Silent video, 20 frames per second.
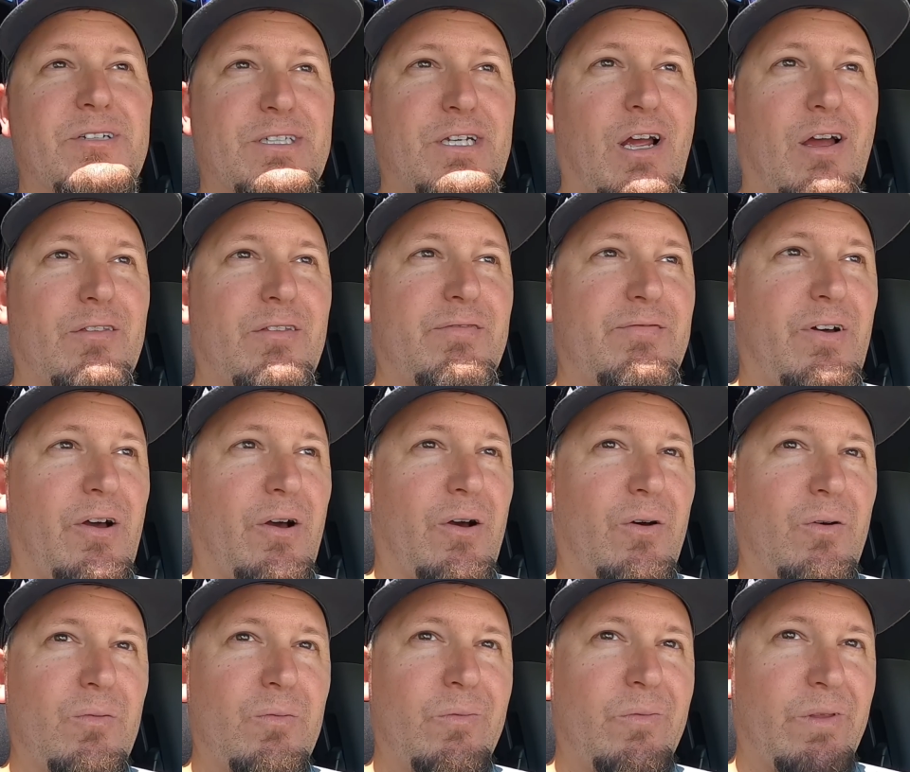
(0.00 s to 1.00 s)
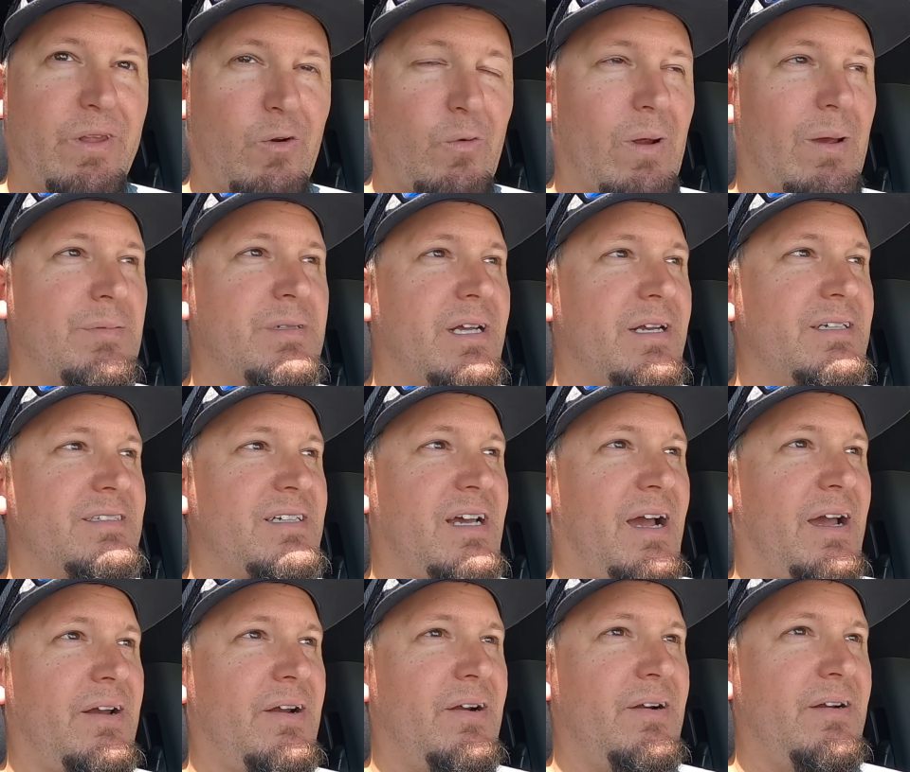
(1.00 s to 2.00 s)
I just got off the phone with our website
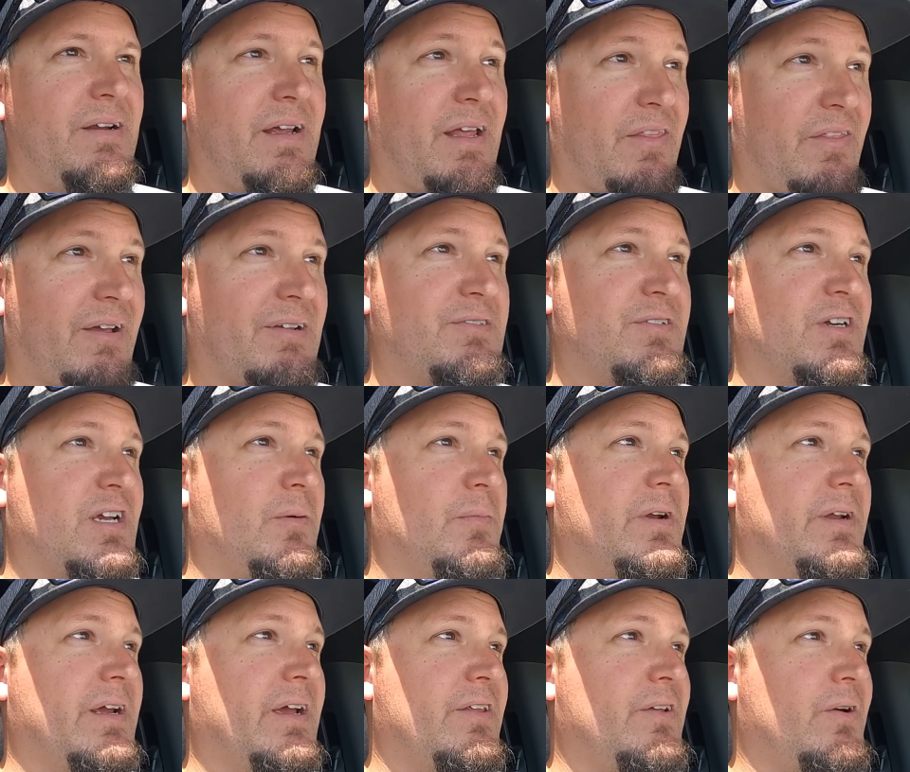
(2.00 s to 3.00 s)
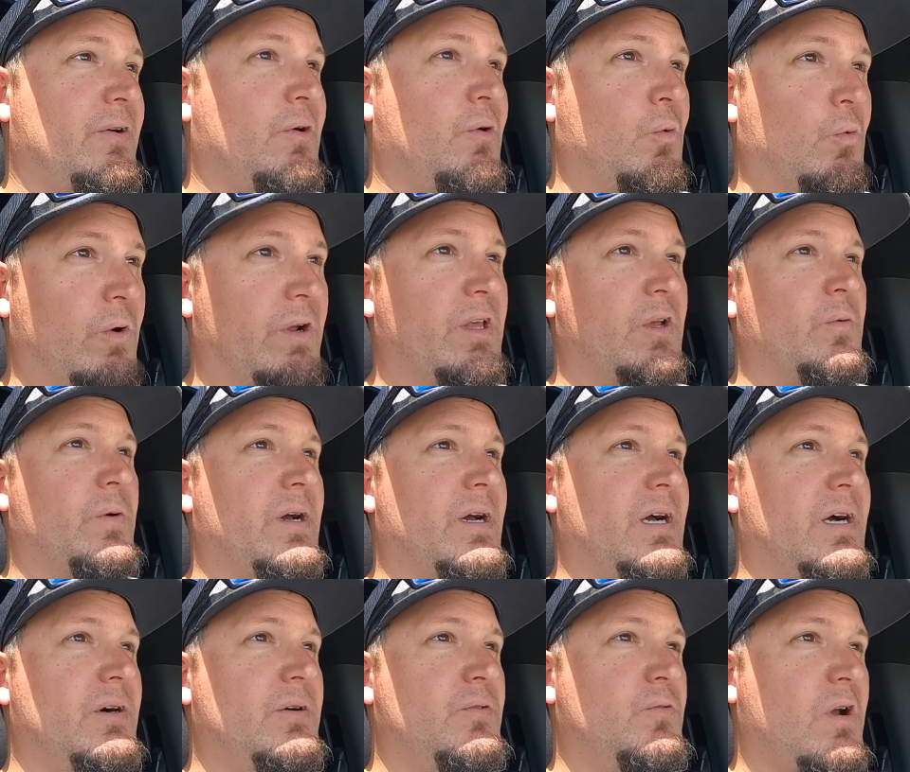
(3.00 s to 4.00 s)
designer and things are coming together really
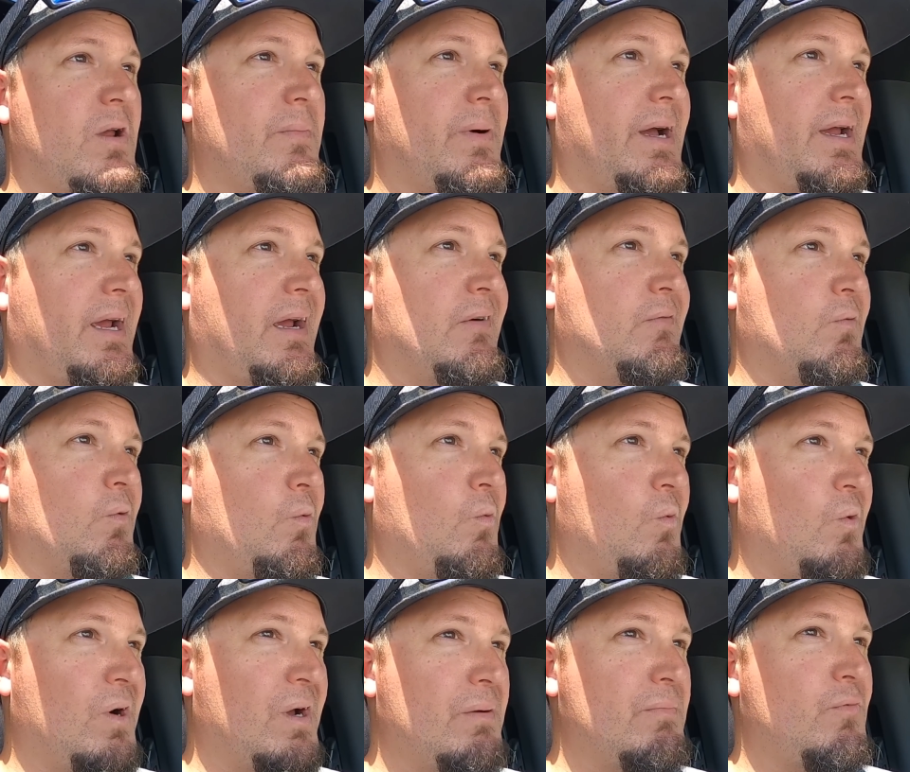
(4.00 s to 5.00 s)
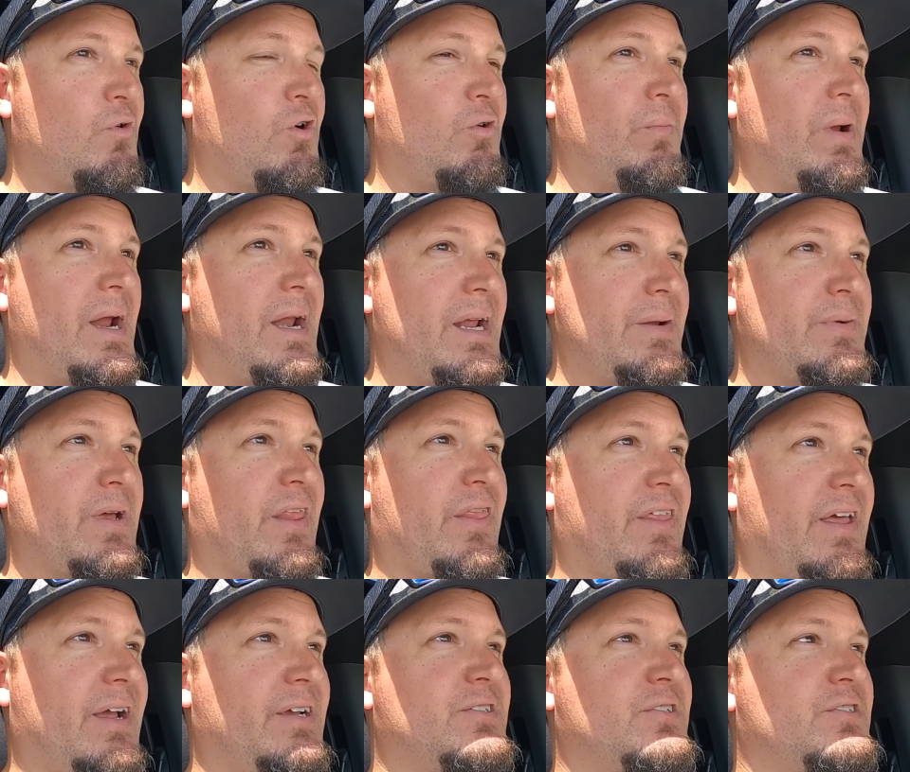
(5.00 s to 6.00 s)
well. We might have one more meeting, but
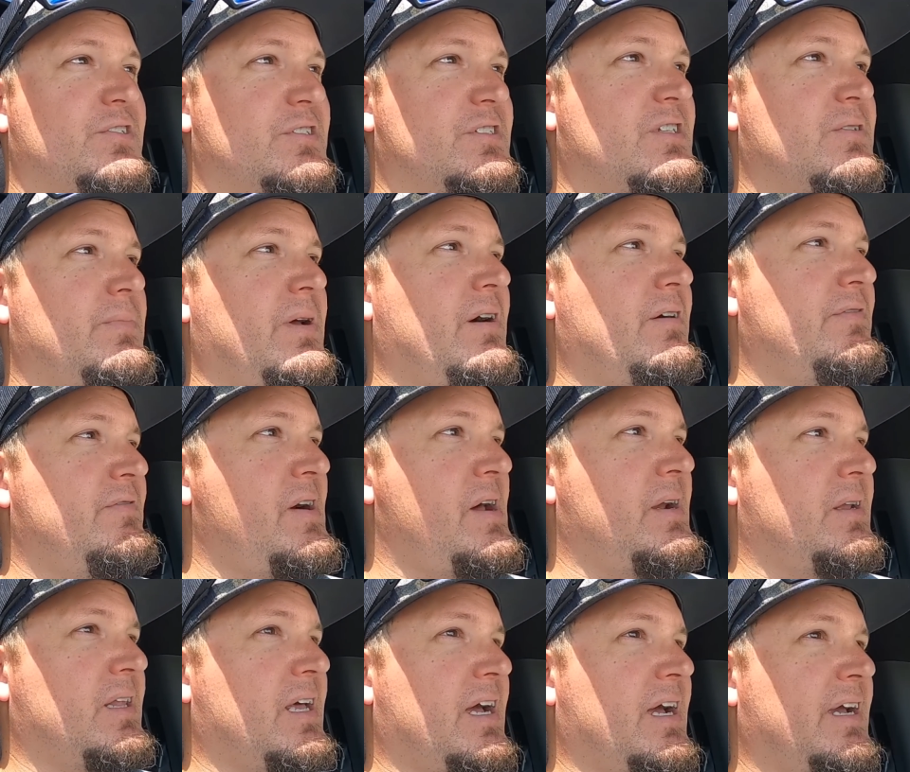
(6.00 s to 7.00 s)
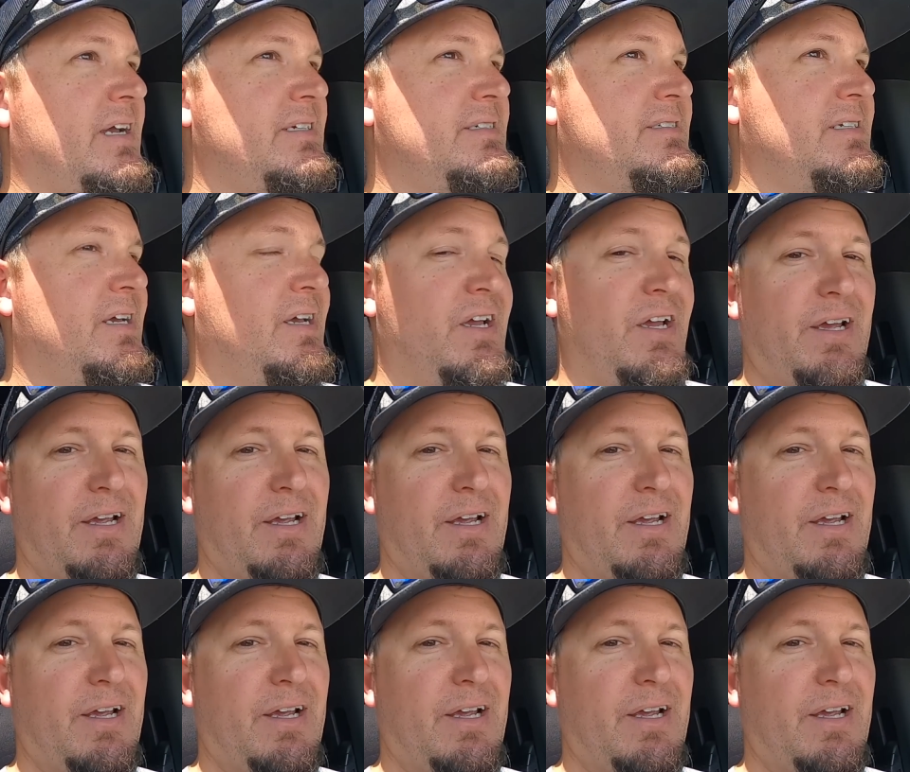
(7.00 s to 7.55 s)
things are just about finalized.